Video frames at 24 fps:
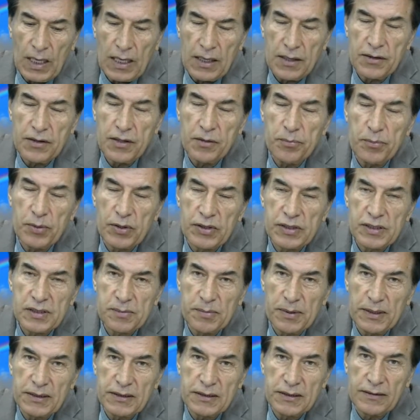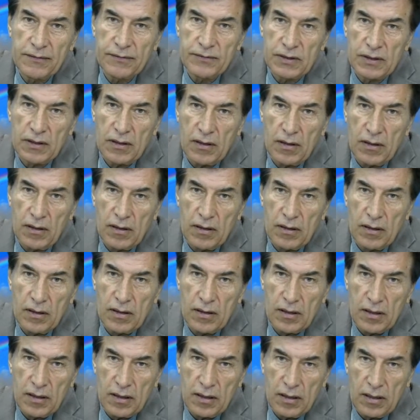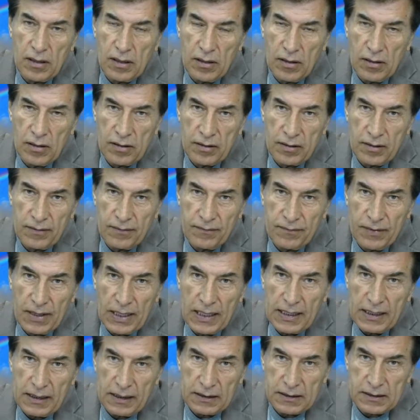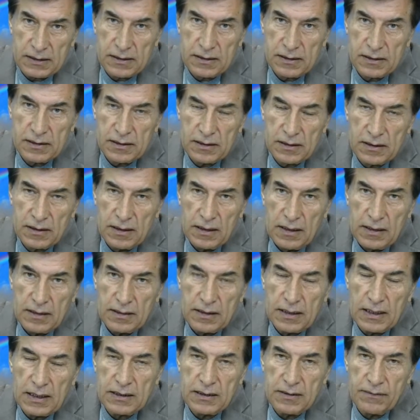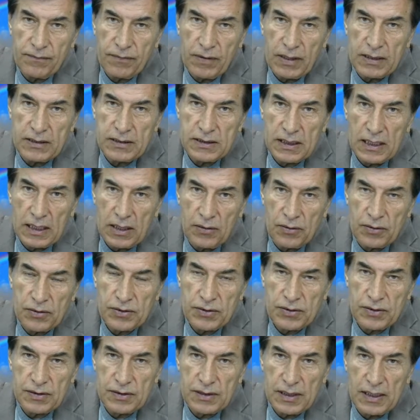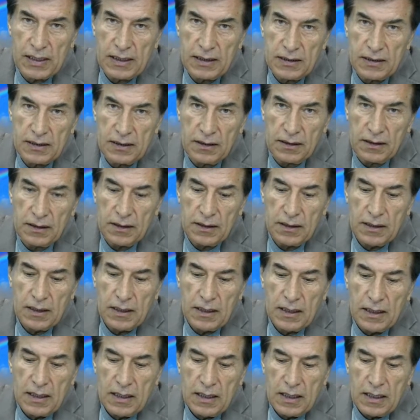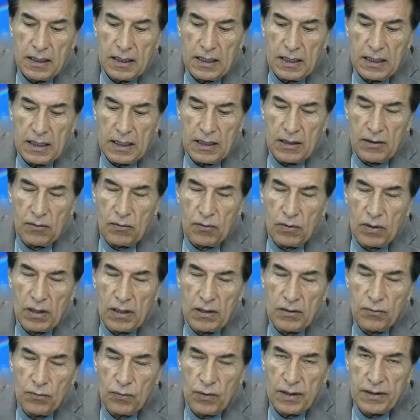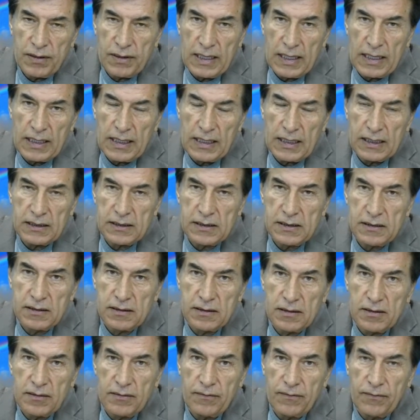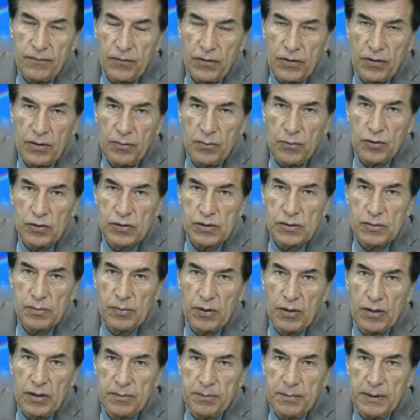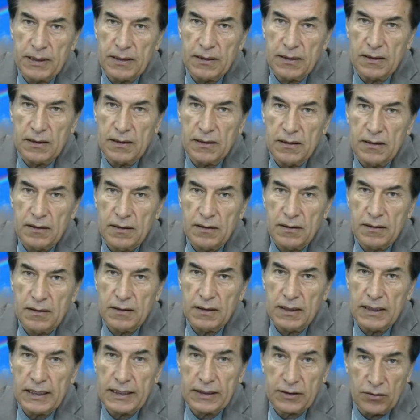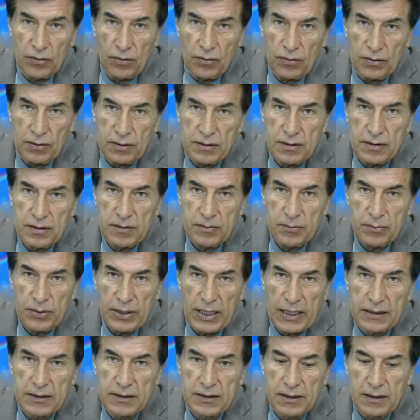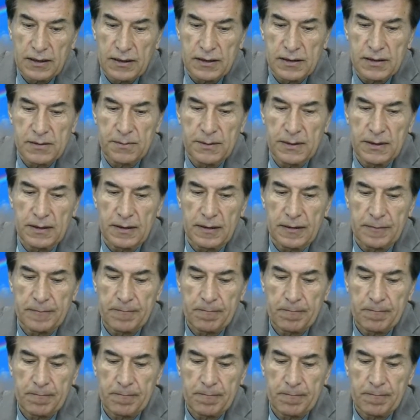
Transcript: the perspectives on violence that defines our society, uh, one, one that has, for the most part, been ignored, practically speaking.